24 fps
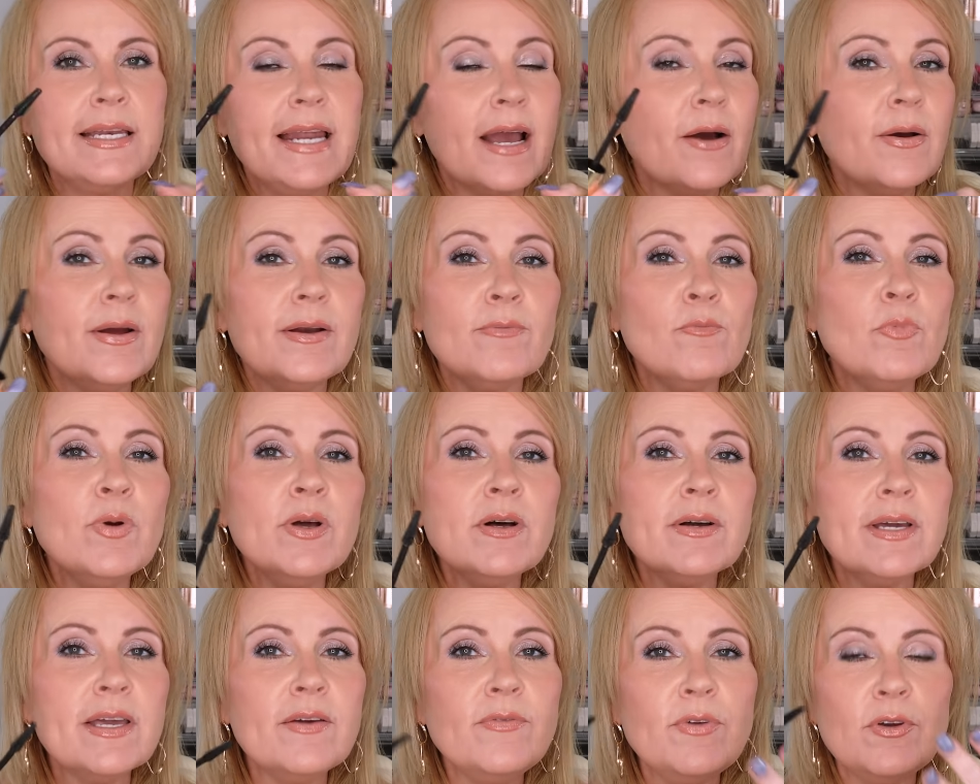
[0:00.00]
Now it
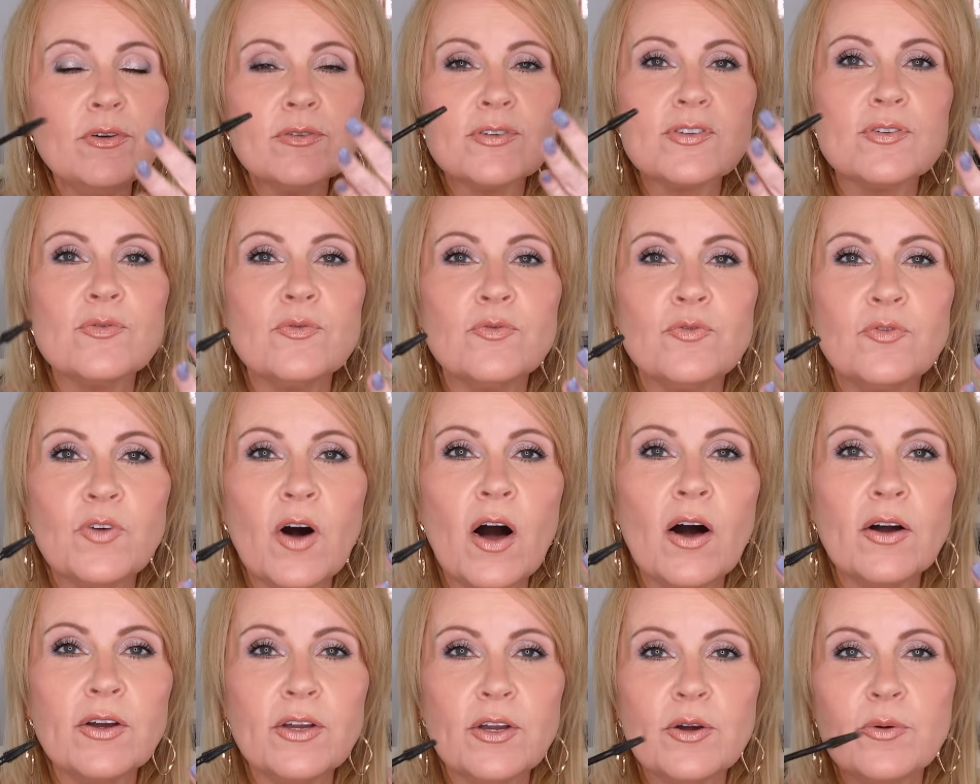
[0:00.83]
will give you some
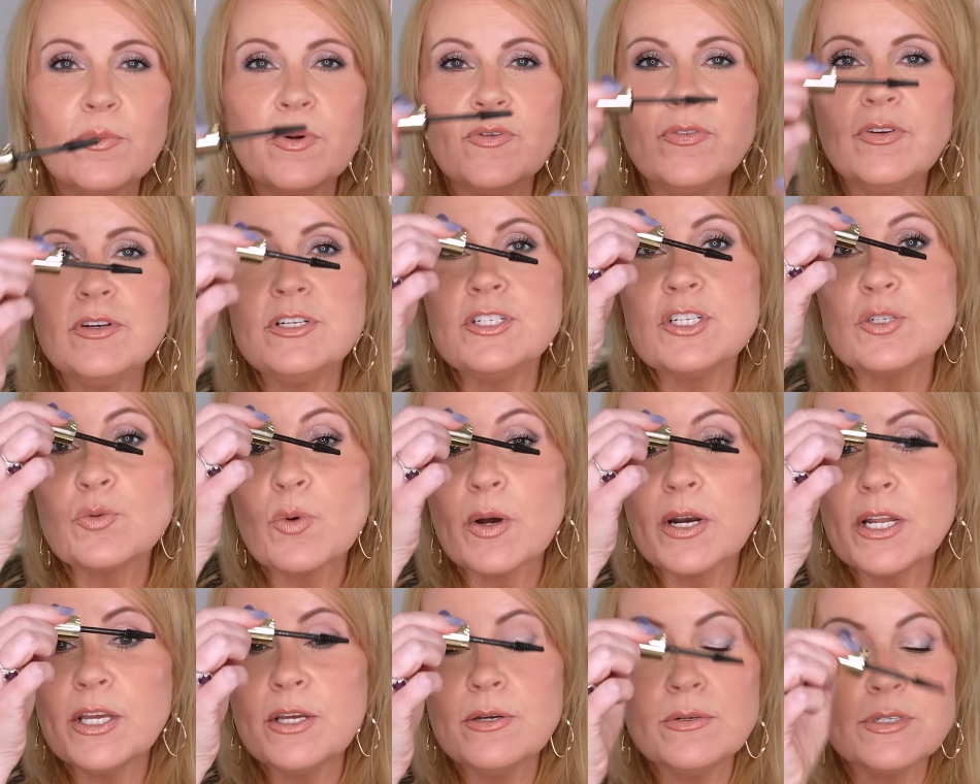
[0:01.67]
volume if you just
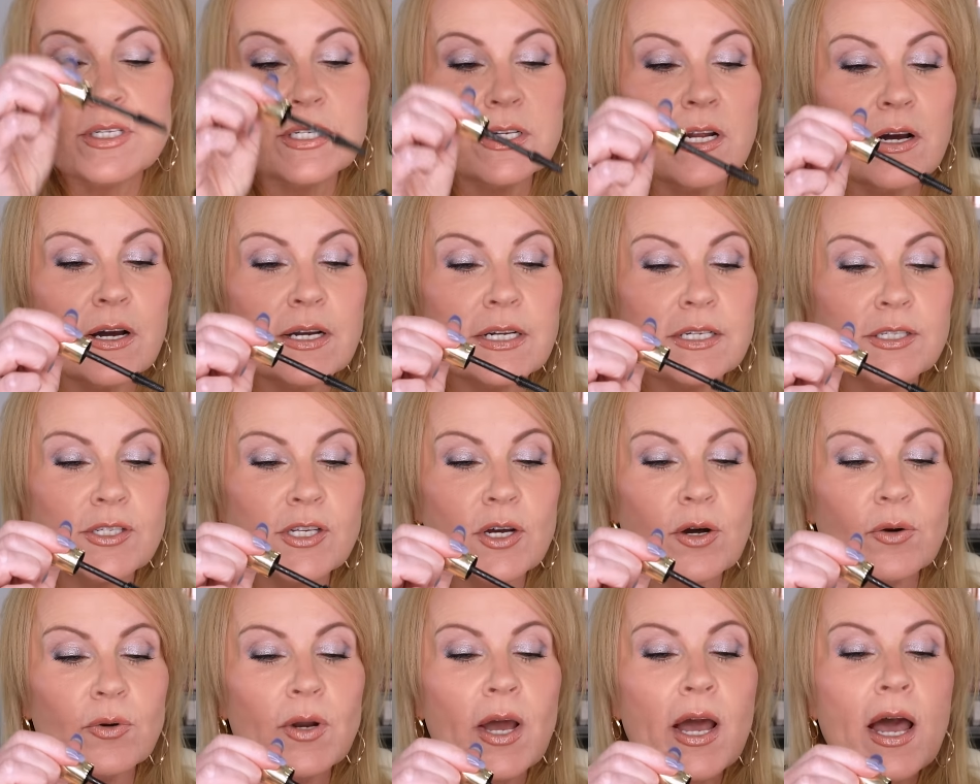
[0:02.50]
want to use it on
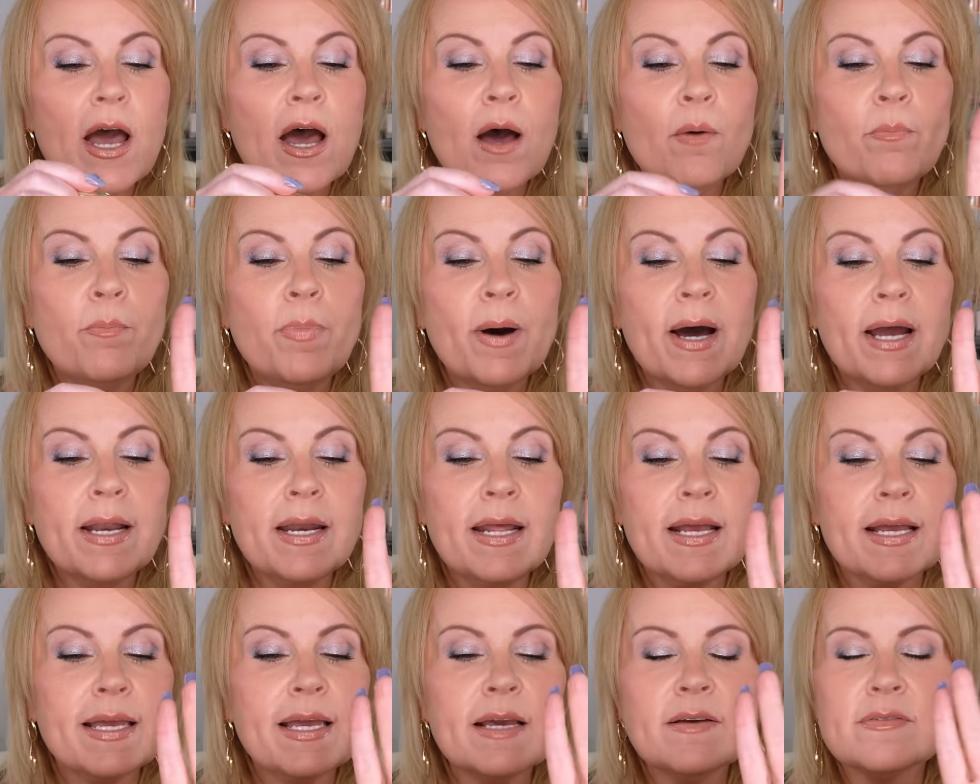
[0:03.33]
its own,
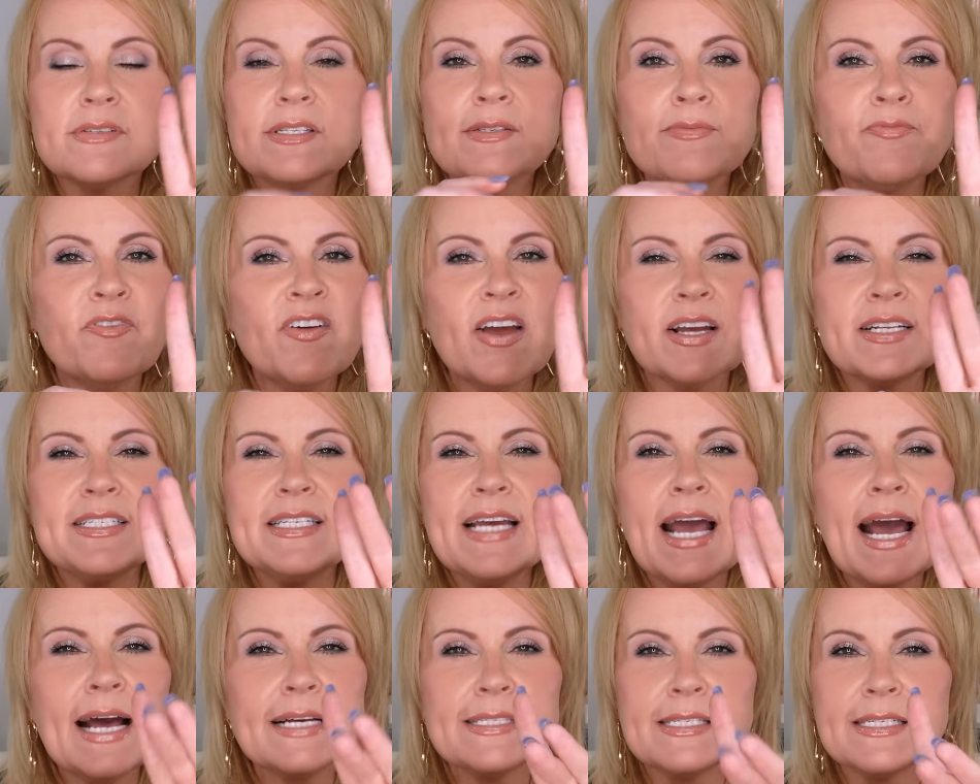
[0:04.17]
but it gives
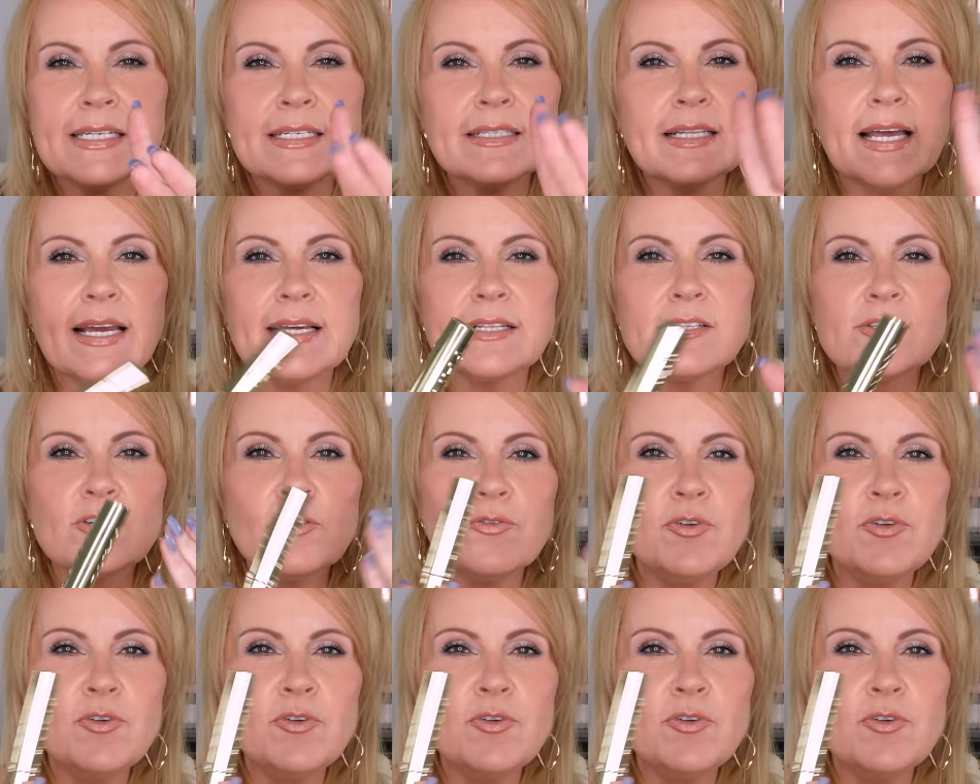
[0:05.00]
fantastic length.